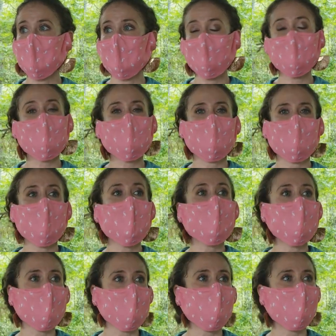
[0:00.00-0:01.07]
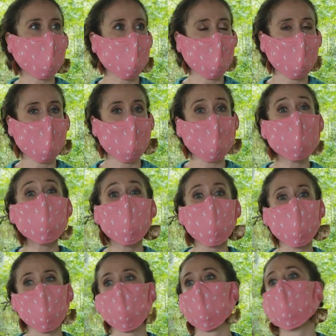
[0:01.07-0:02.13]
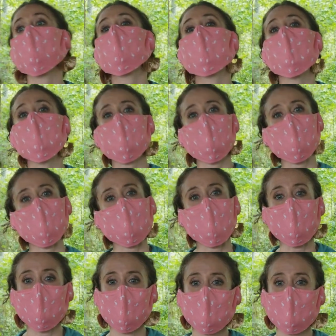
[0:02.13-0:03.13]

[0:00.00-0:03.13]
that can help this animal and teach it to properly